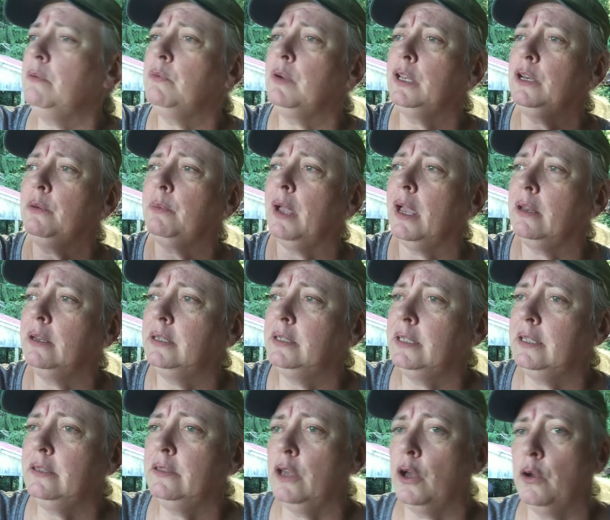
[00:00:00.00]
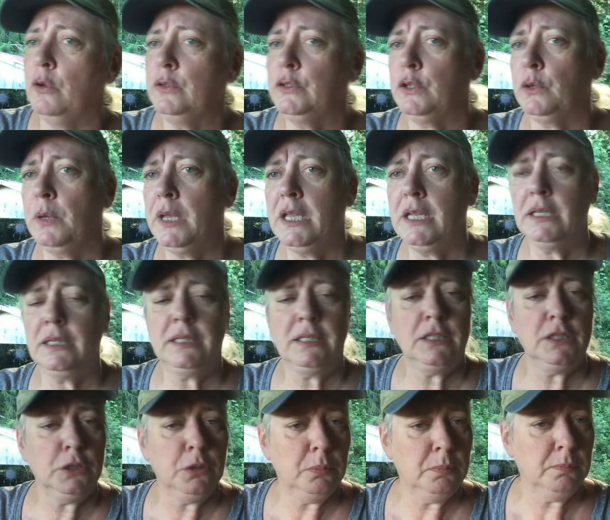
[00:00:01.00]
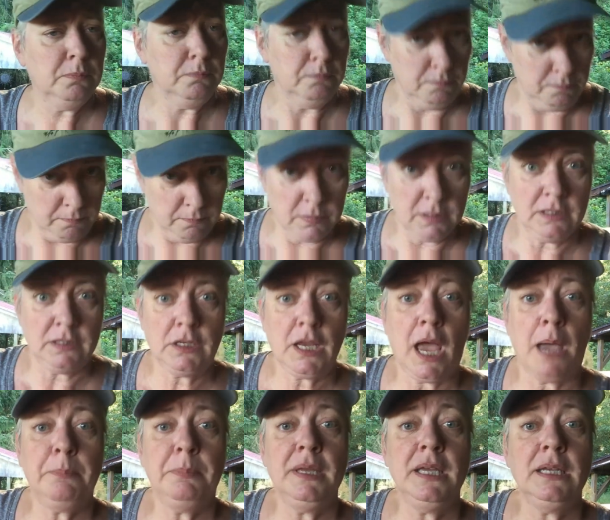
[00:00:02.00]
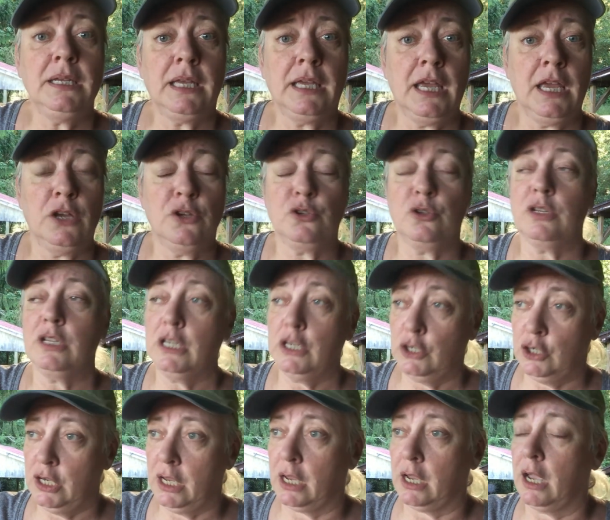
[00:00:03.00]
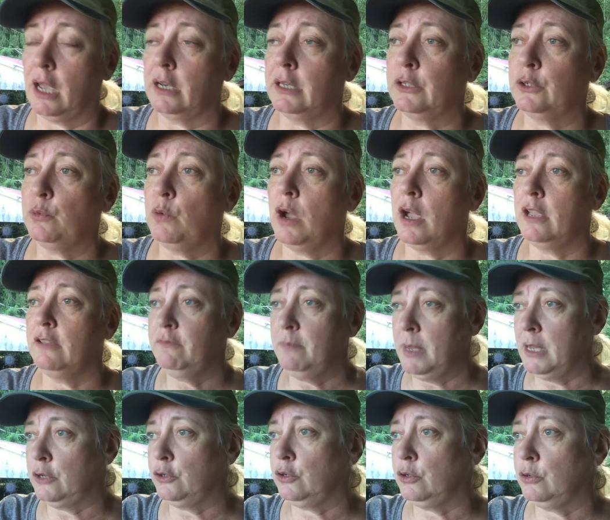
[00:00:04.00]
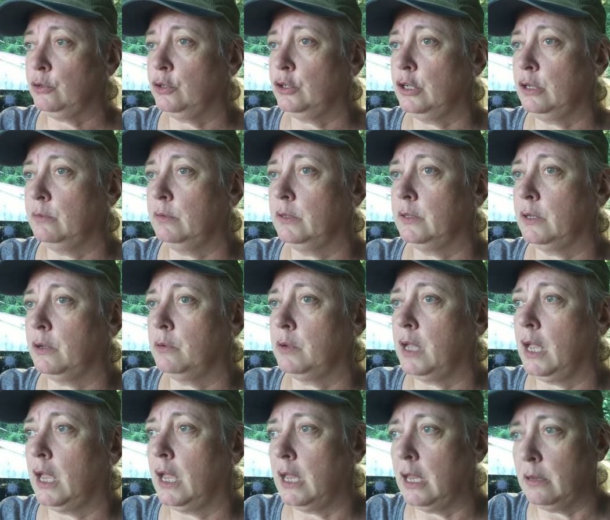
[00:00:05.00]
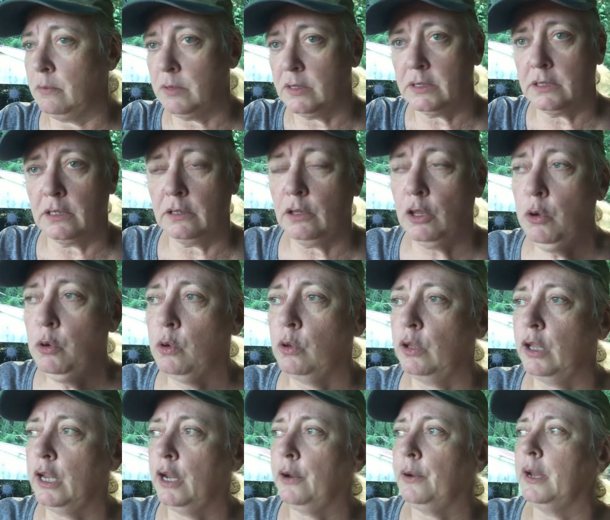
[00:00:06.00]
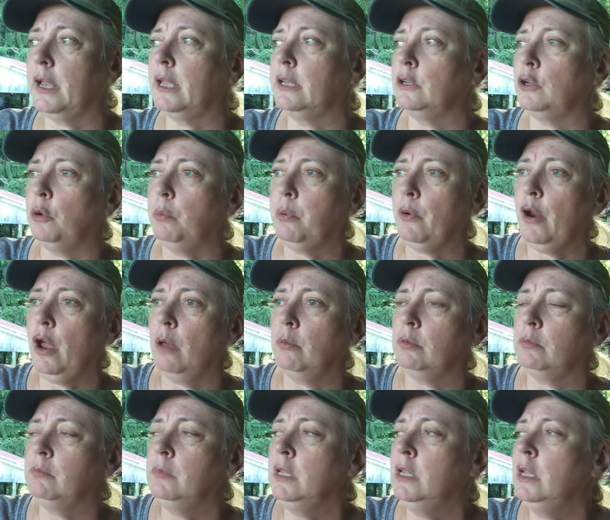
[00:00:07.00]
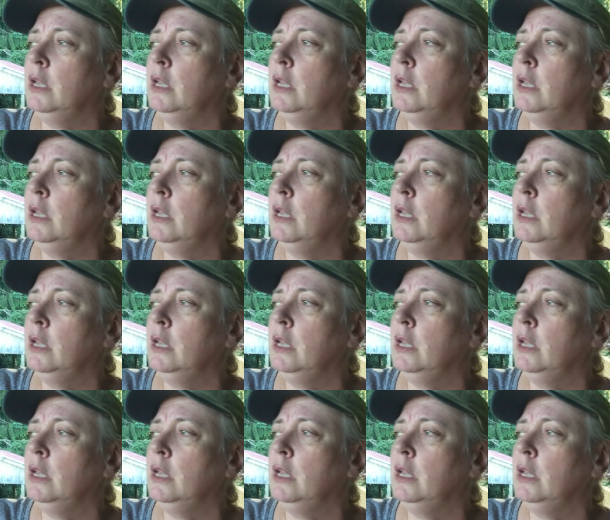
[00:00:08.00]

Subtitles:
went around and did those so he could still stop in occasionally and check on his wife, make sure she was okay. He was in the local area, no problem.